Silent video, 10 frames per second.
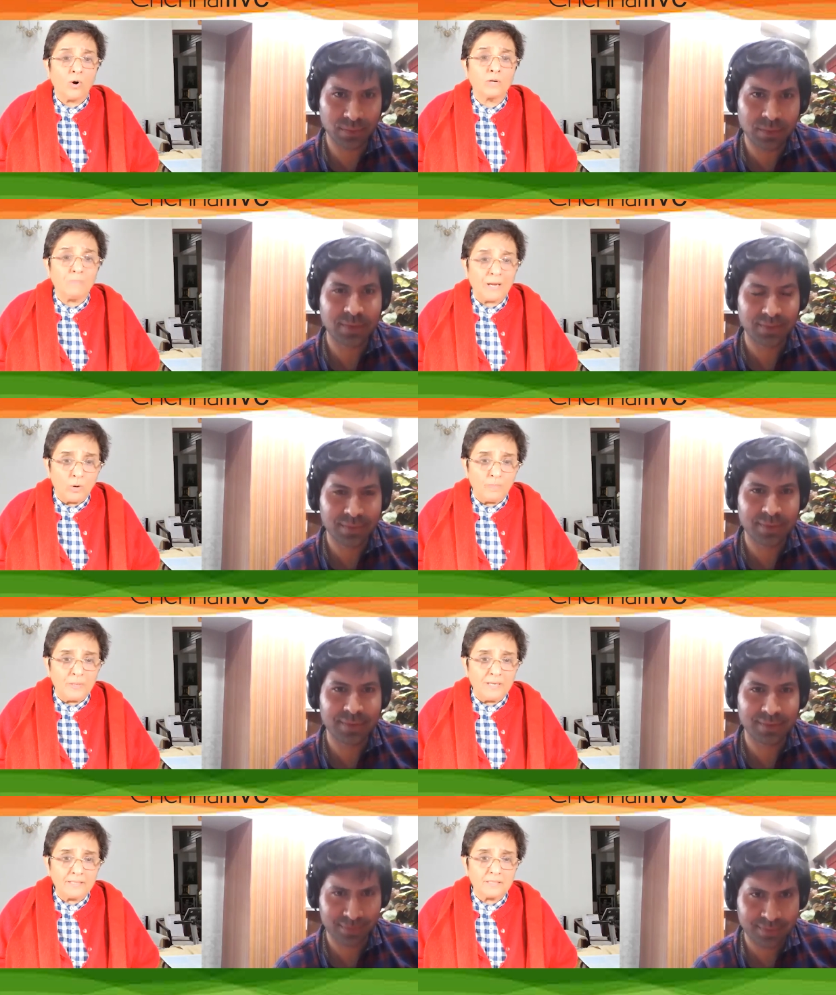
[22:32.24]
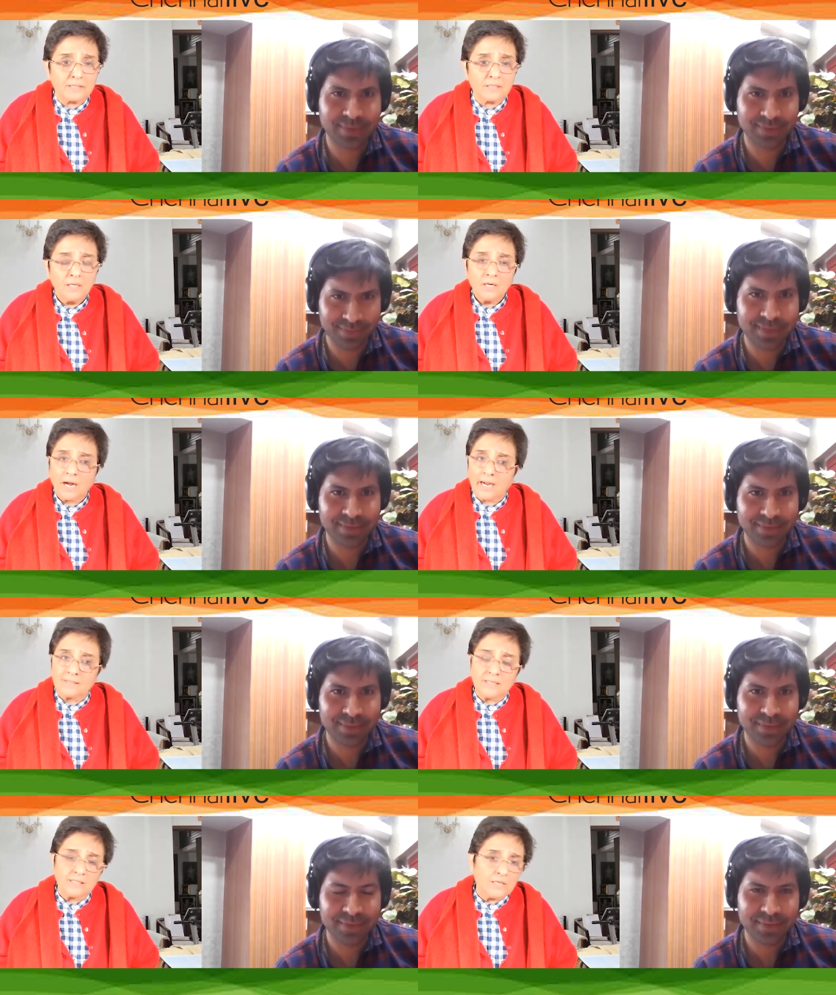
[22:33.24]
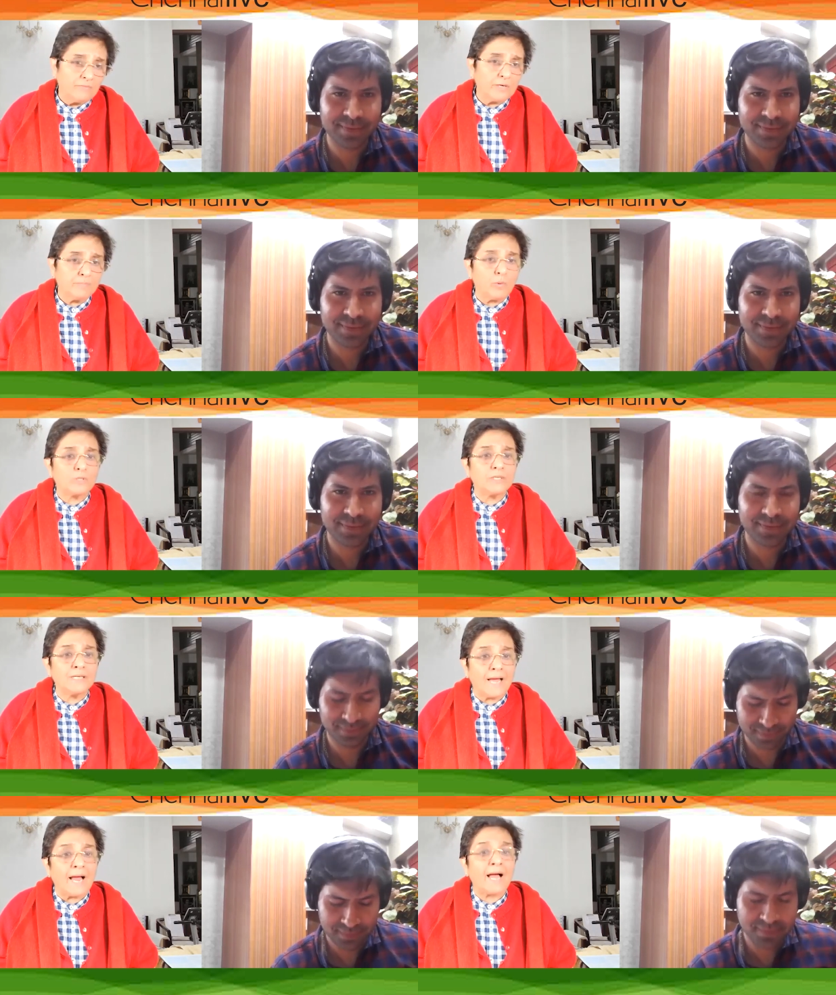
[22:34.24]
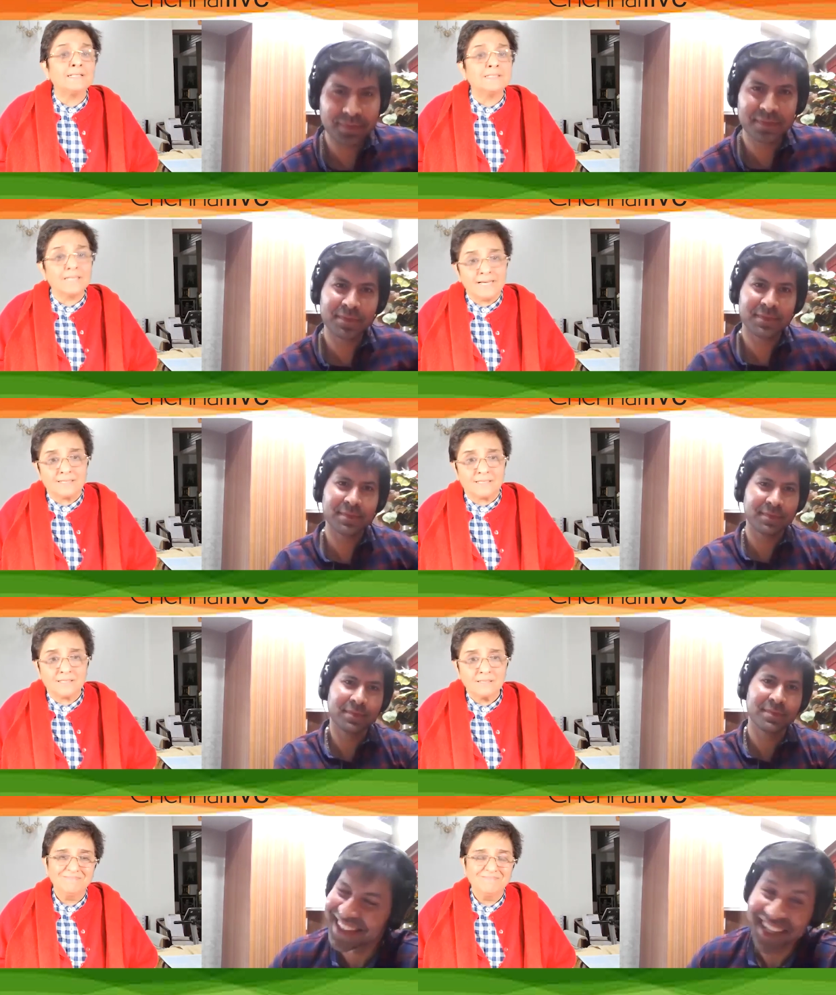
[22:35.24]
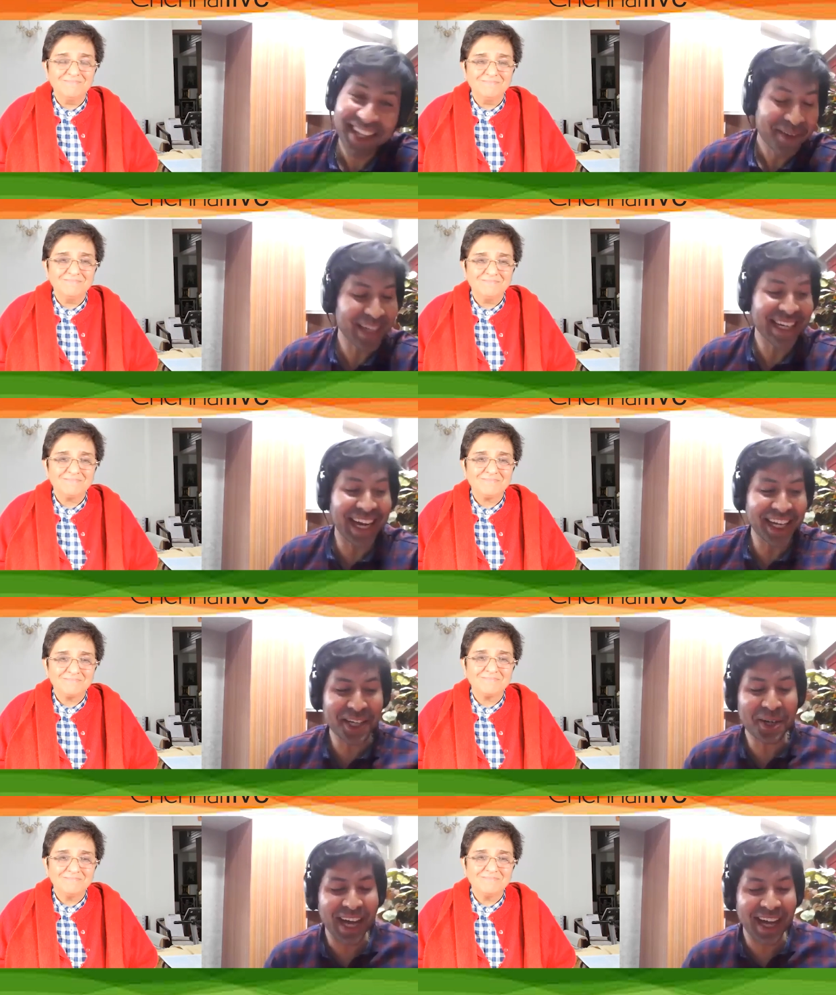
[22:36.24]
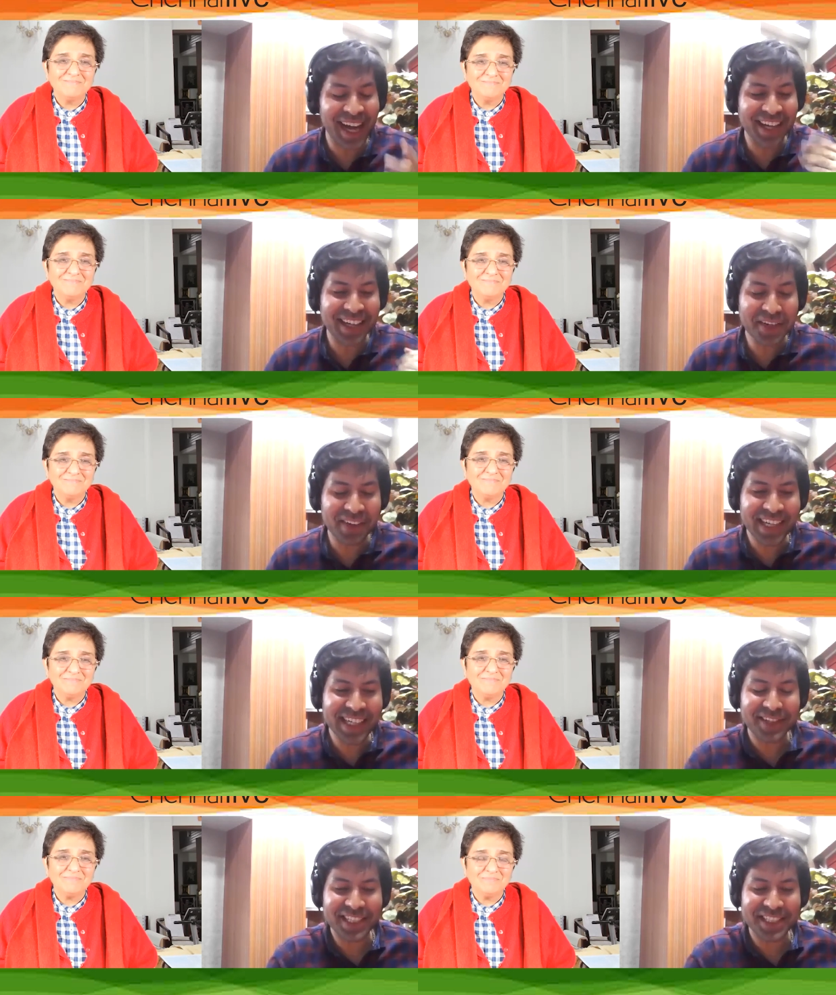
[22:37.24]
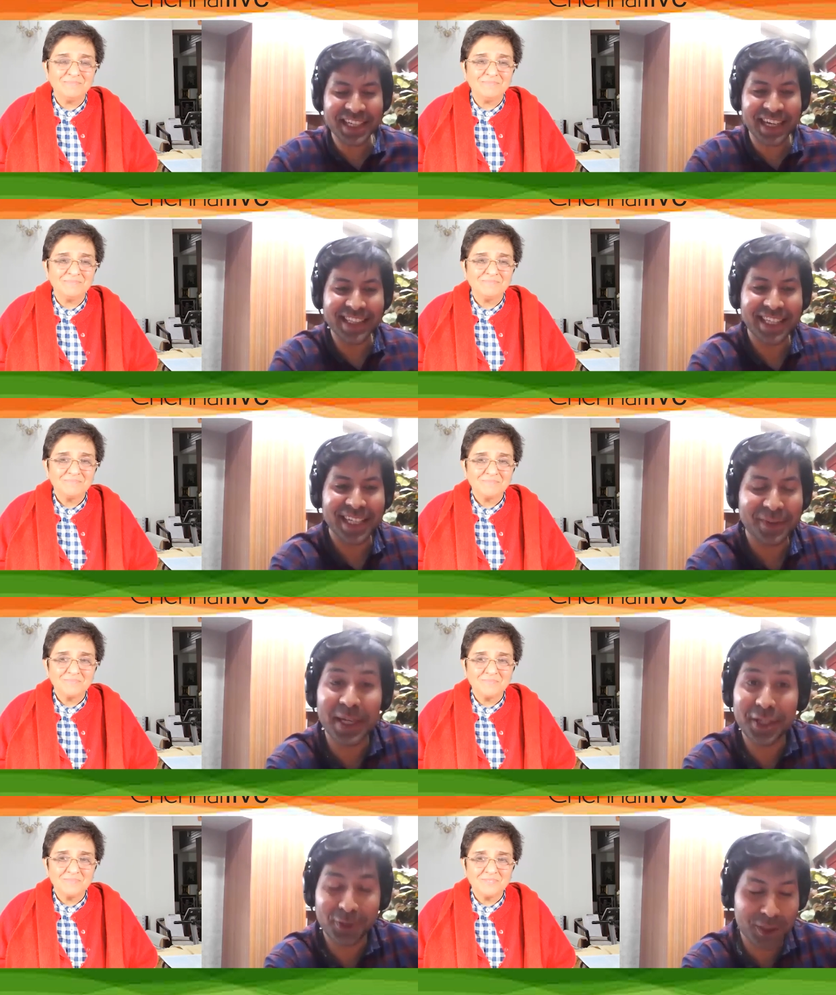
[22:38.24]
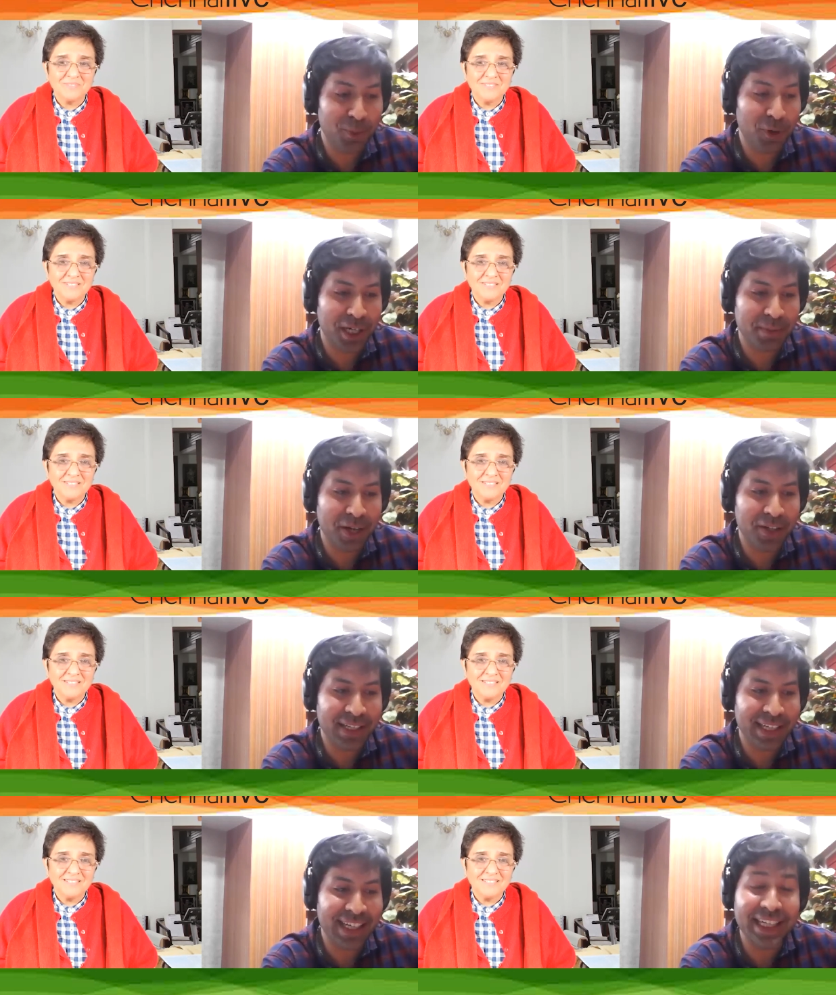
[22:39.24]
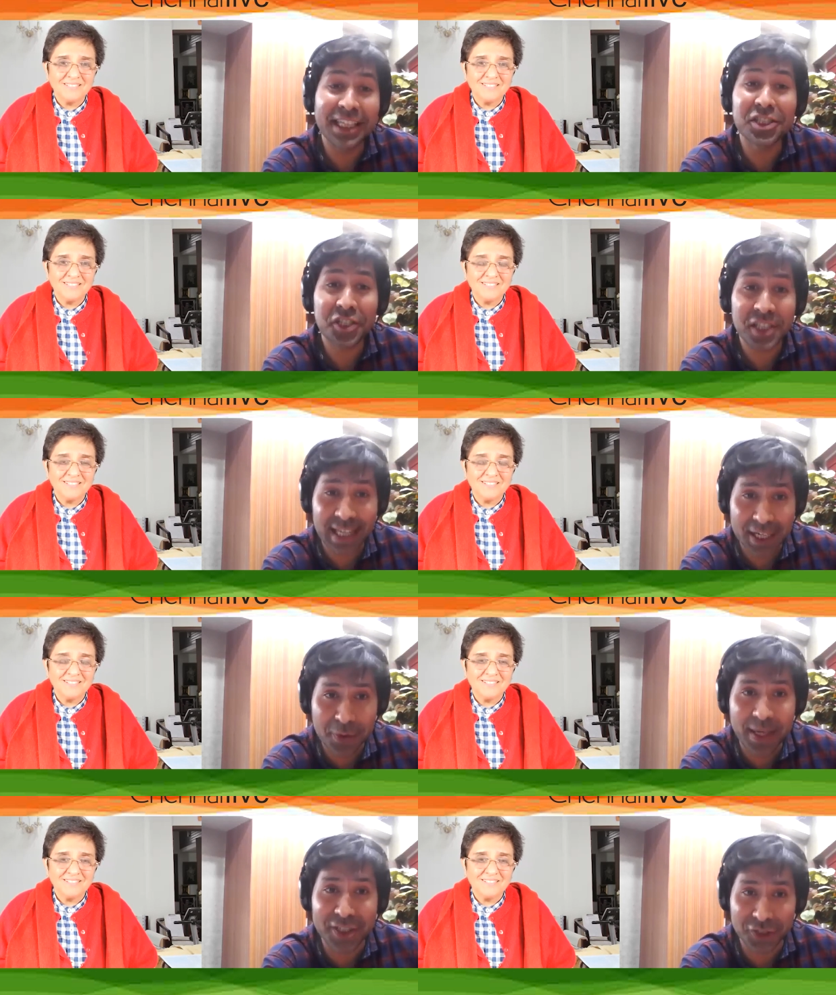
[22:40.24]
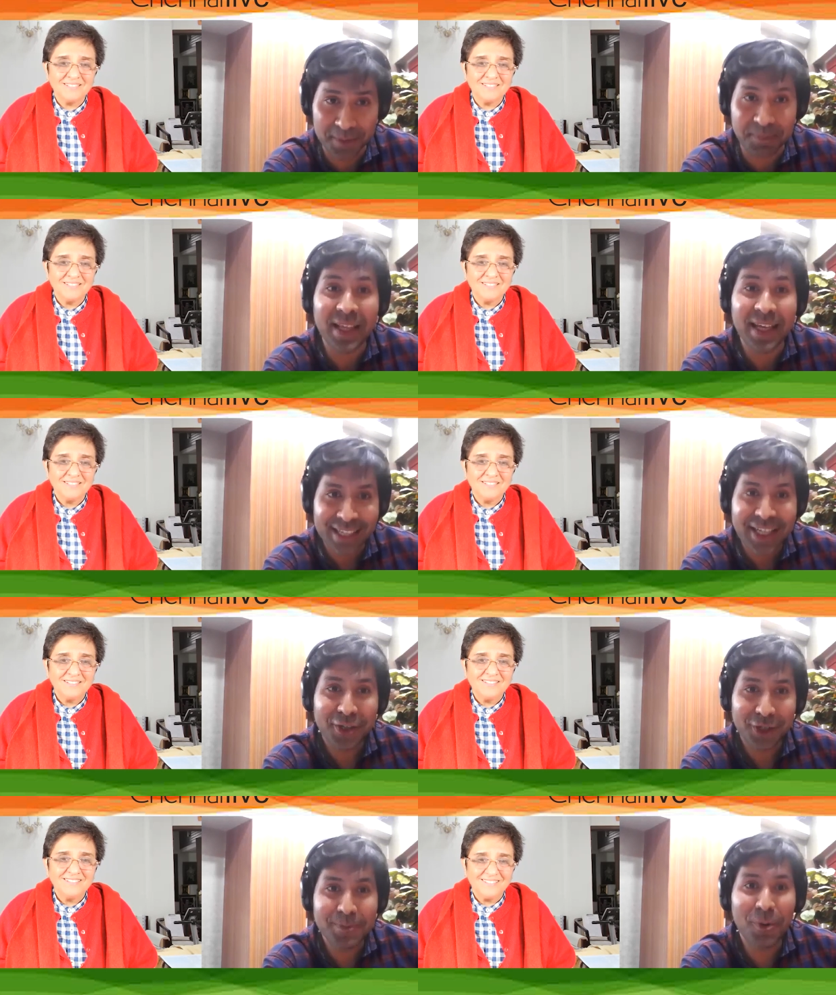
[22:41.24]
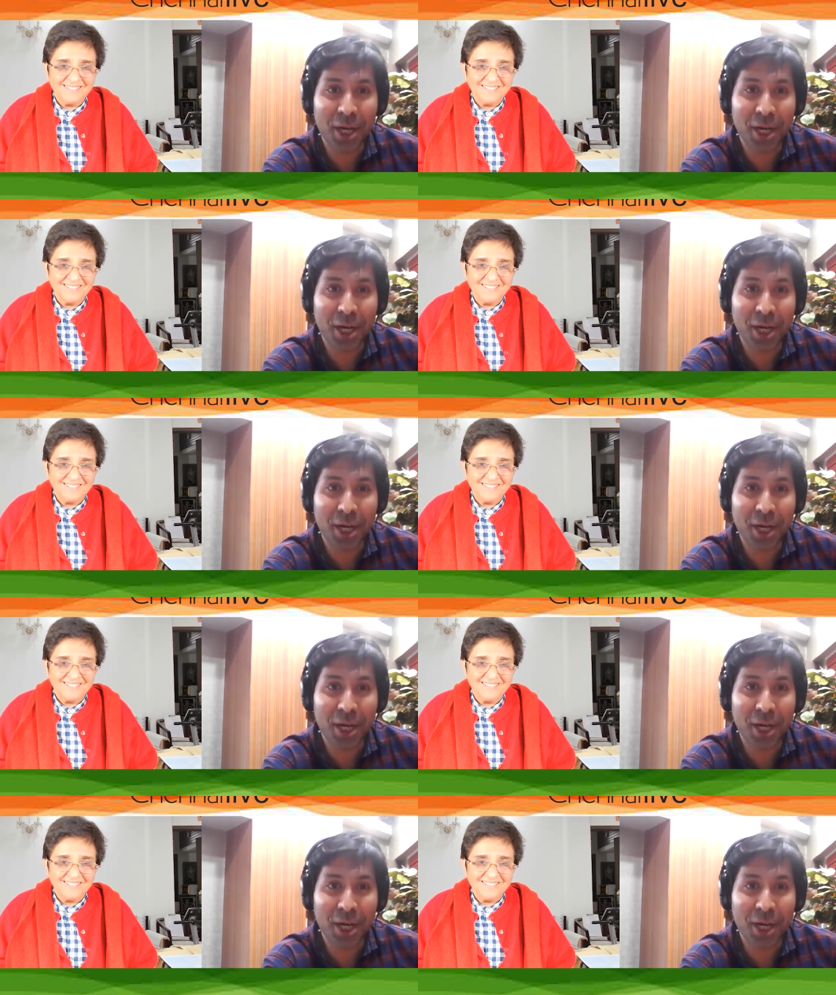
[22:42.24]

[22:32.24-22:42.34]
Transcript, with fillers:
Speaker 1: or my open letters. I think they were reporting as is.
Speaker 2: Well, uh, you know, I, I, read a very interesting article where you had spoken about uh, digital education. You had